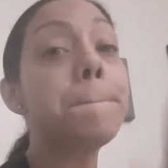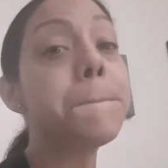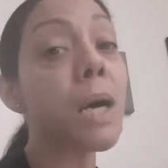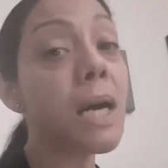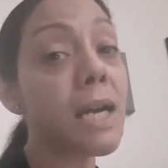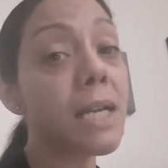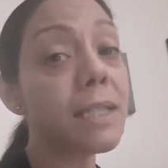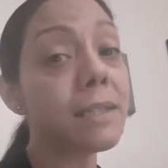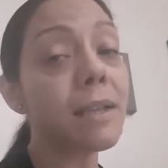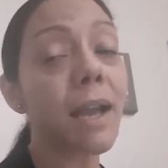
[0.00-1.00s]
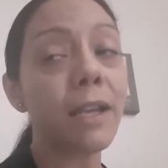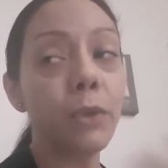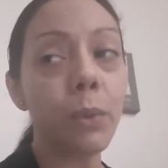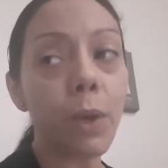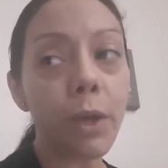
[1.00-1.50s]
But I
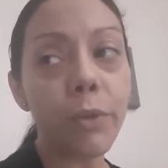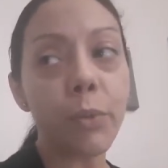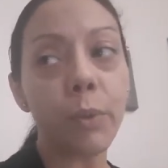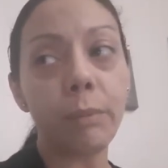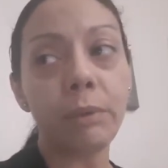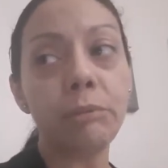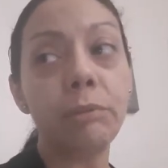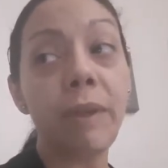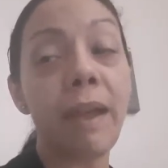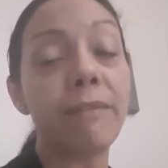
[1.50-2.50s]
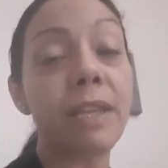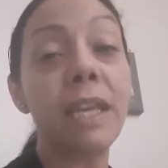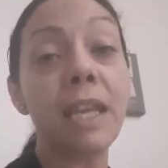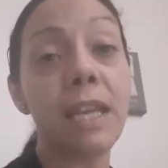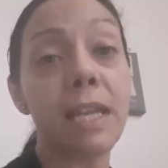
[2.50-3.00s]
know other women who have
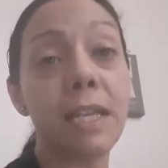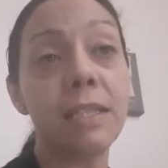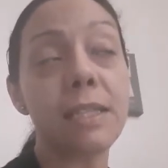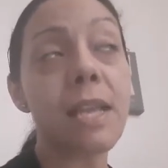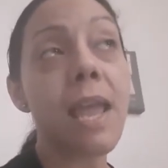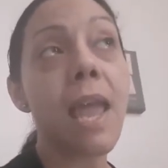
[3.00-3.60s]
kids